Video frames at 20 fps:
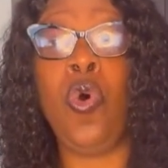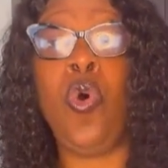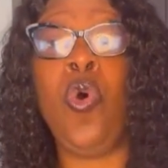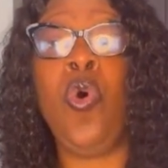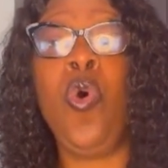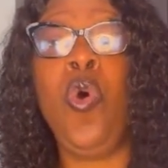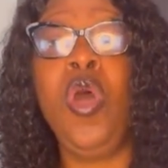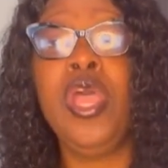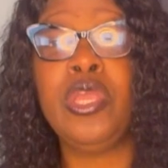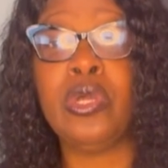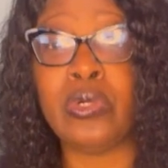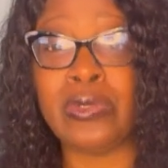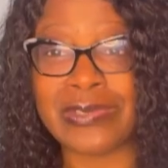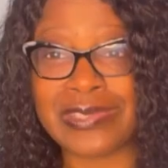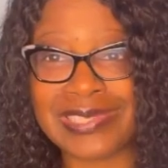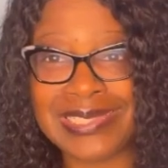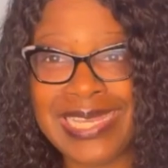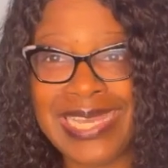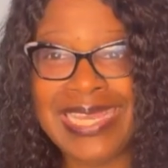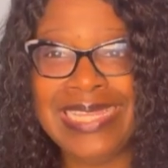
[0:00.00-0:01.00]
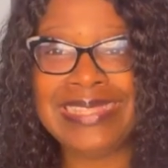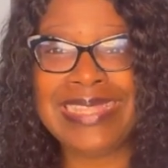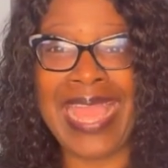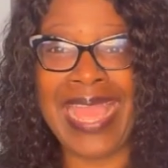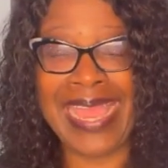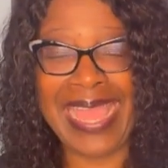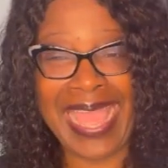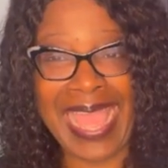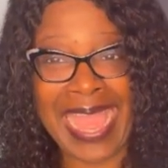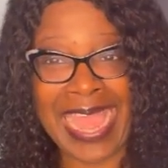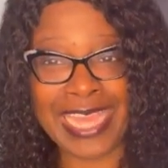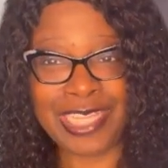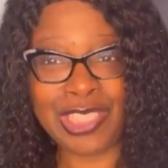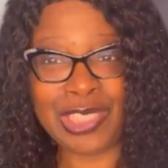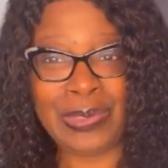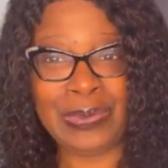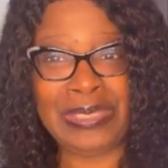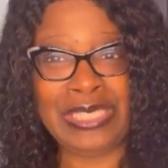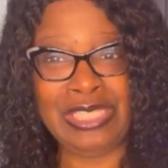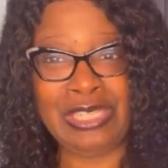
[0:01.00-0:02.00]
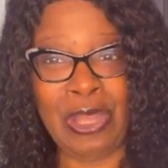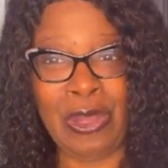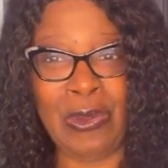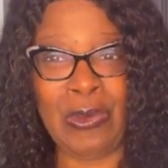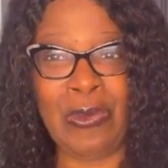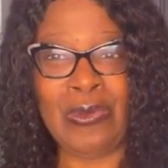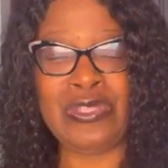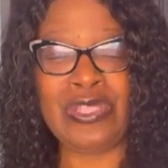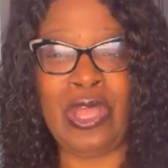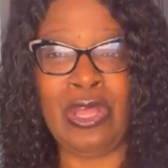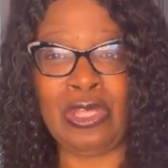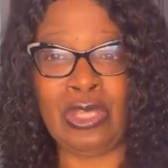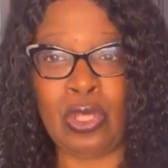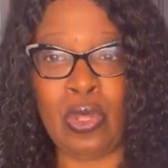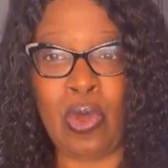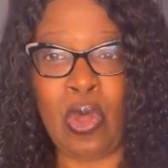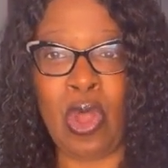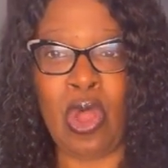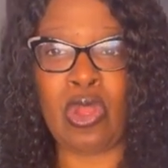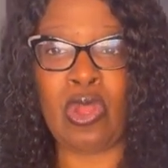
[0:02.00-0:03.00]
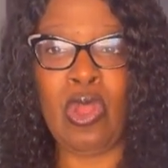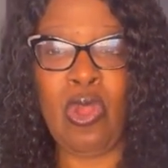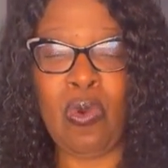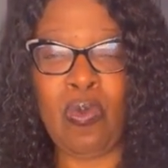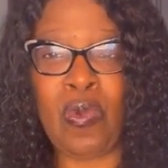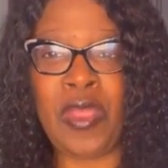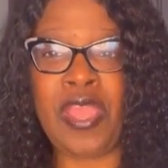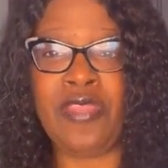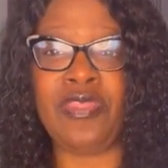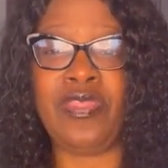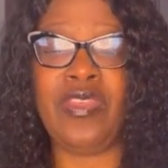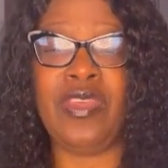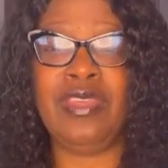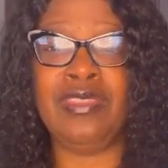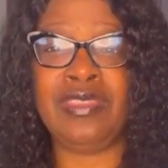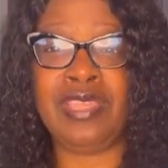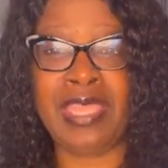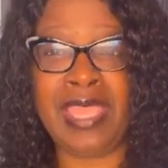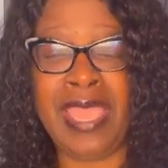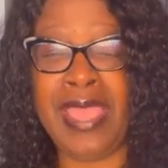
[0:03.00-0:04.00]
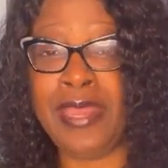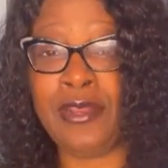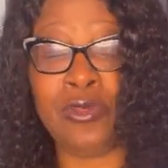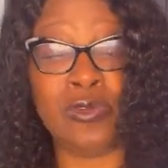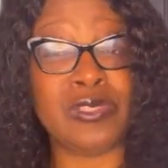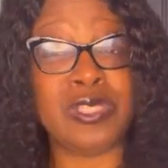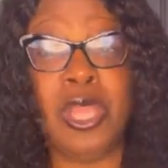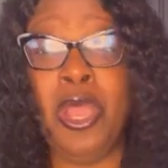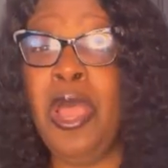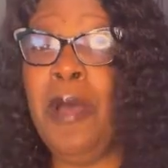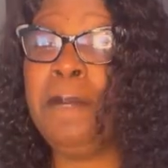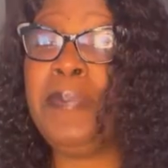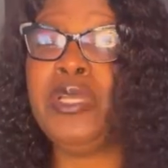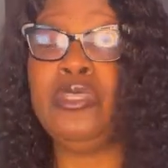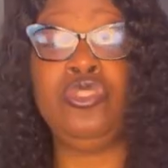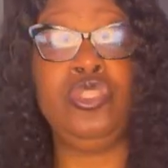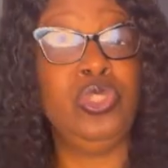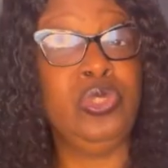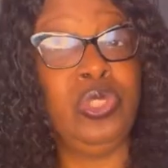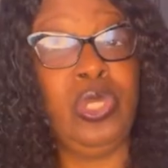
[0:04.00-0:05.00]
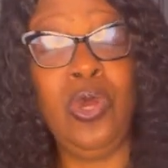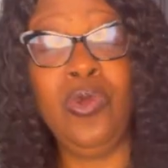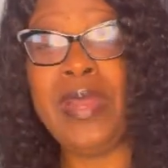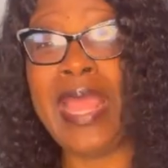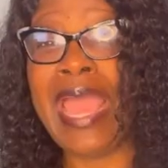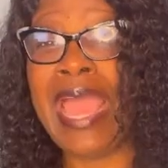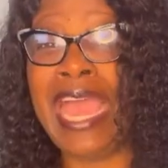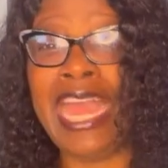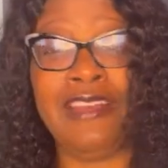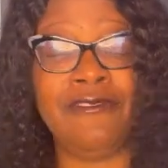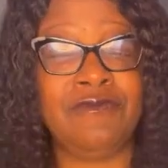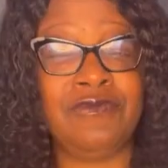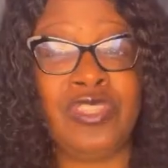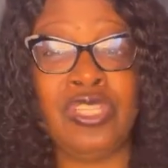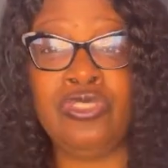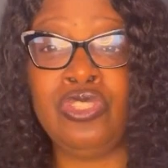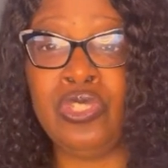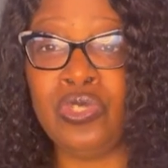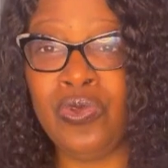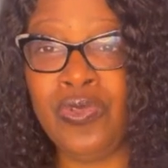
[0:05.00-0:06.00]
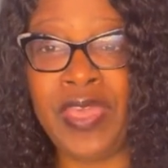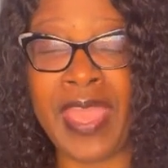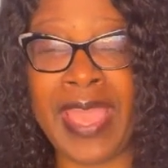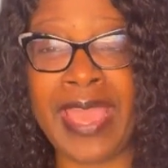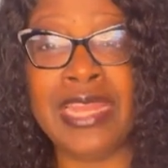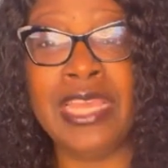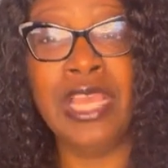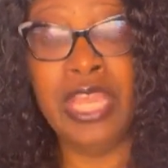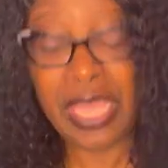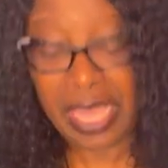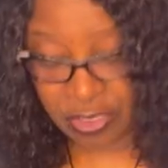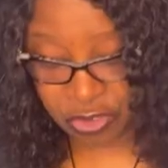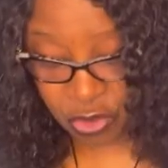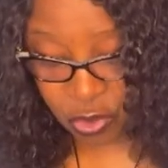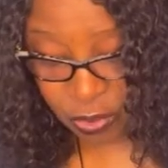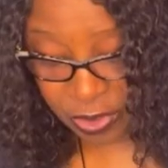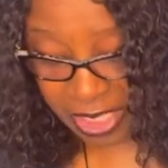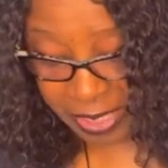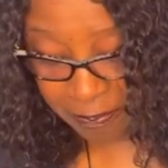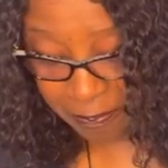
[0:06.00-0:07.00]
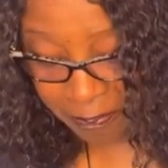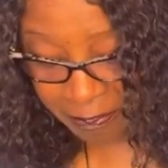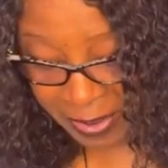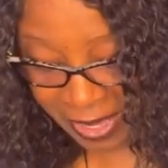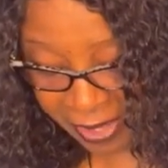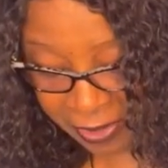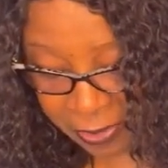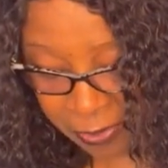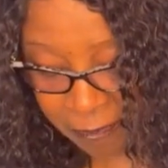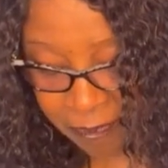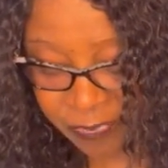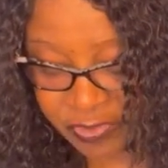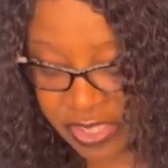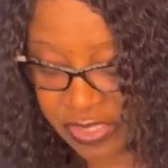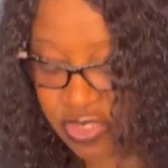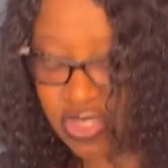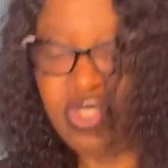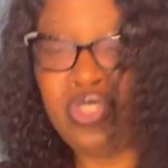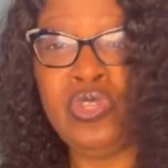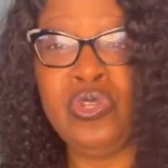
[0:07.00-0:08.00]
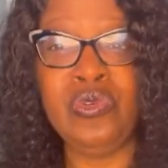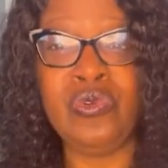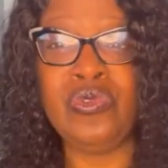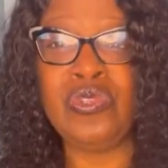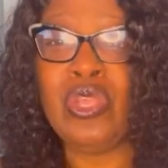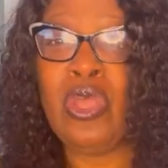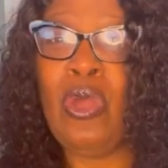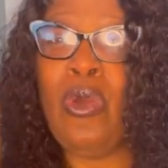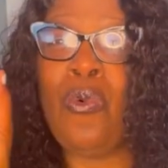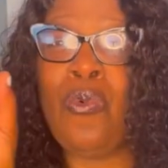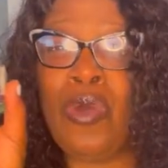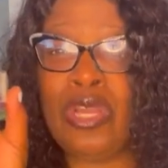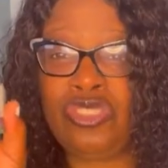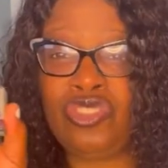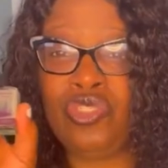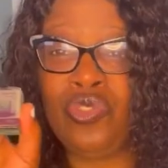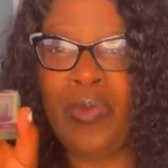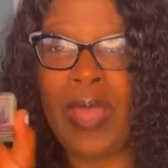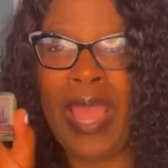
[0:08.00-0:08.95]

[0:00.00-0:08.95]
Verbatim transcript: oils that actually goes along with the candles. But you don't have to do that. You can better just use what you